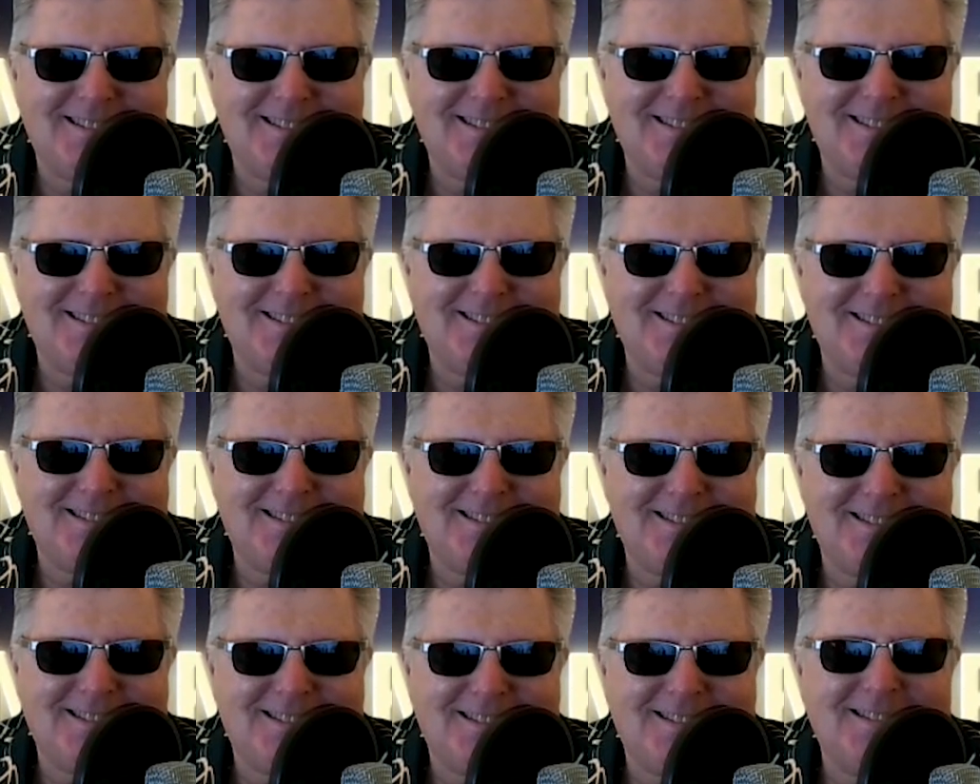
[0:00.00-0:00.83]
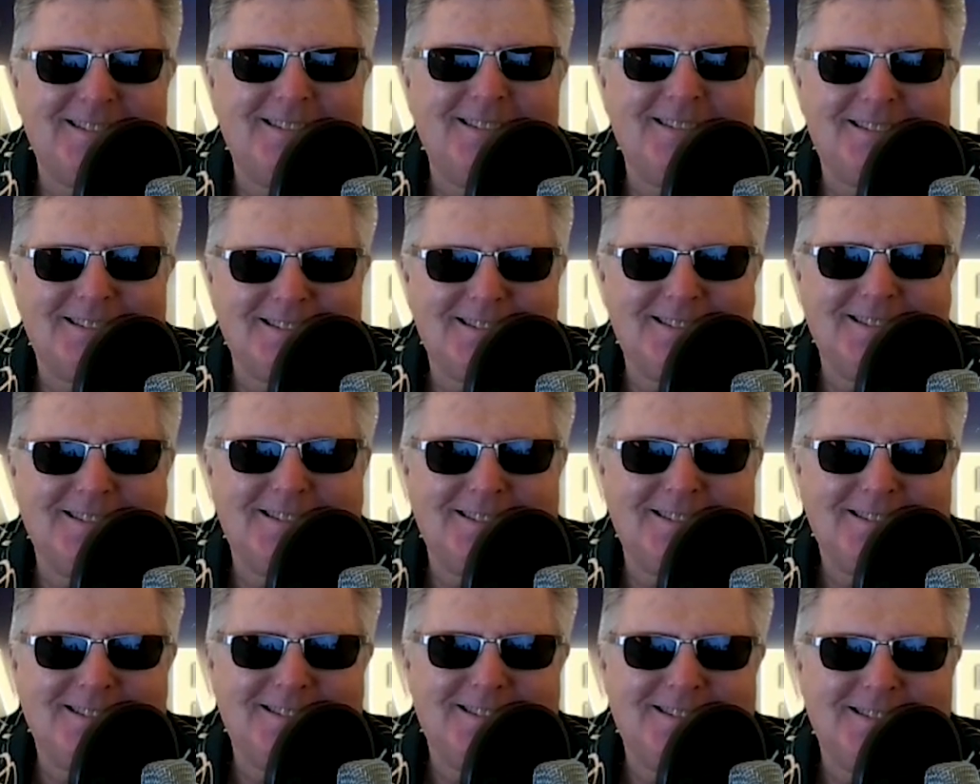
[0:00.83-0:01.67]

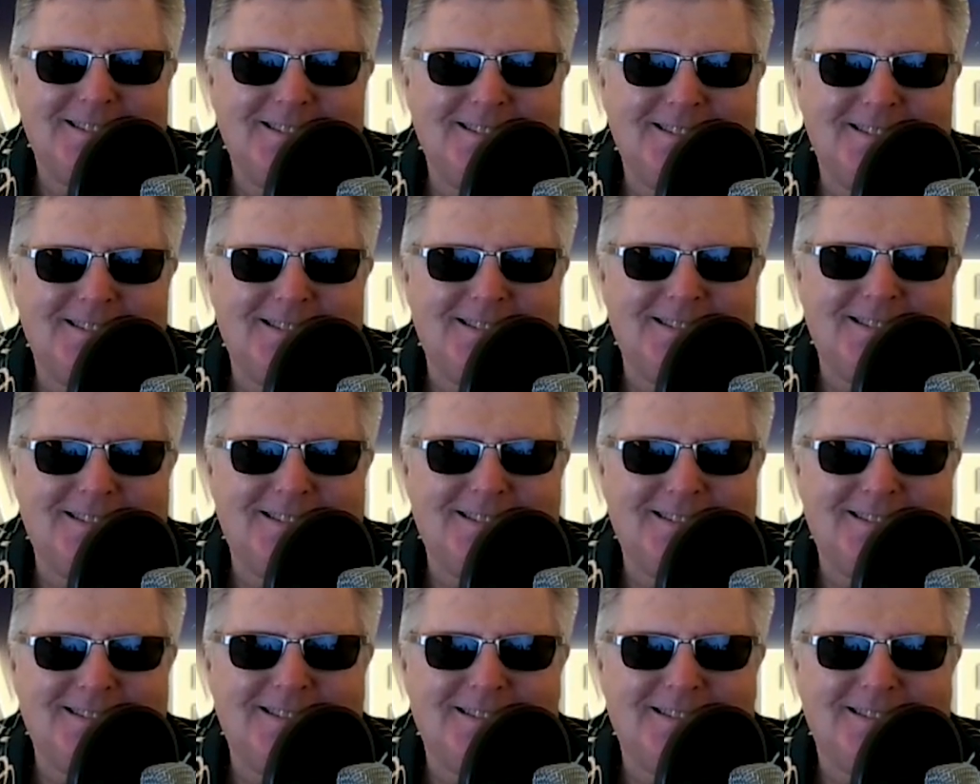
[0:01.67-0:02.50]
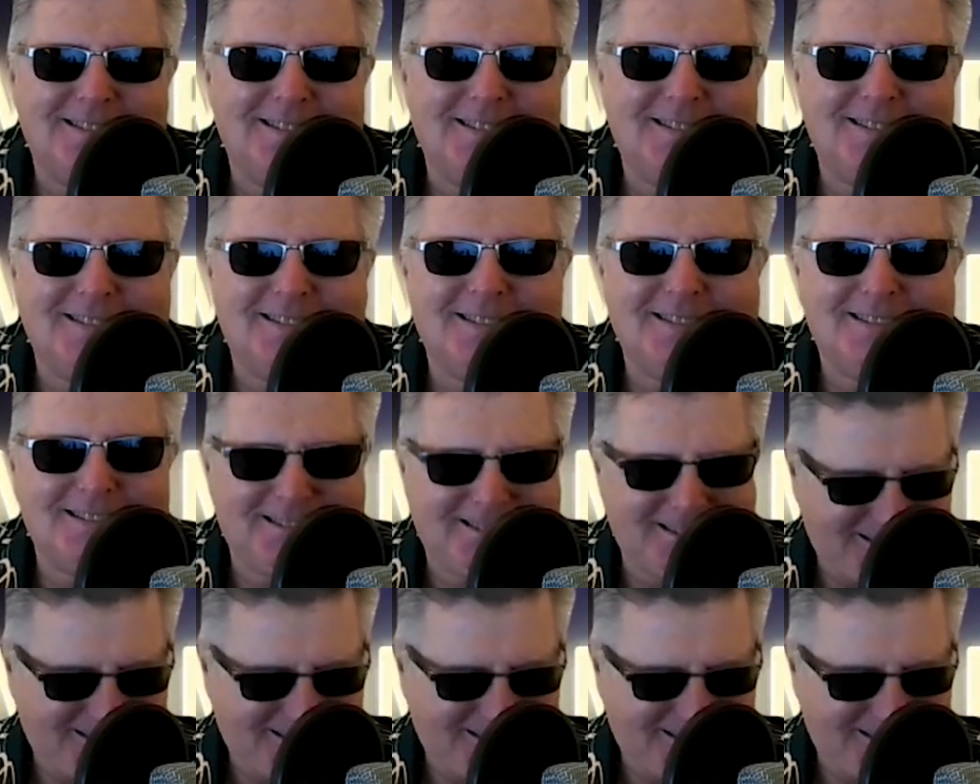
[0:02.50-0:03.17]
The person shown says nothing.